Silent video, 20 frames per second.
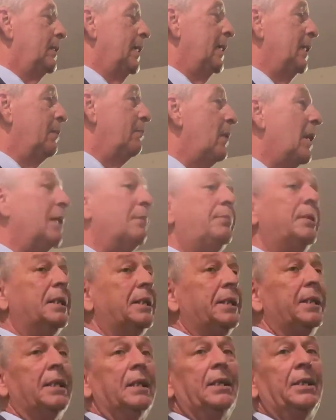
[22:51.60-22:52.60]
And in my
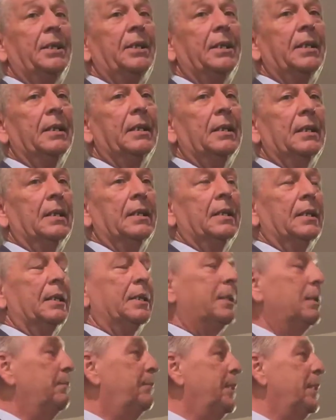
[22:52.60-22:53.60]
business,
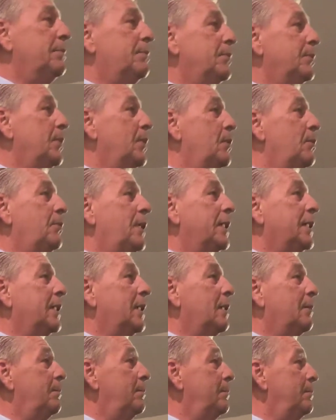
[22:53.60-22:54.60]
some people don't
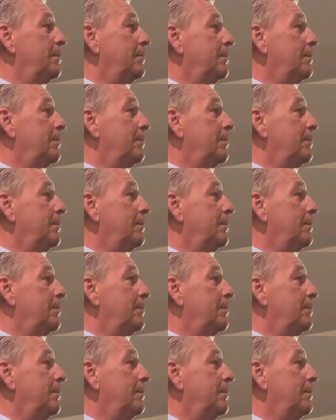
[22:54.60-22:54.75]
wake up.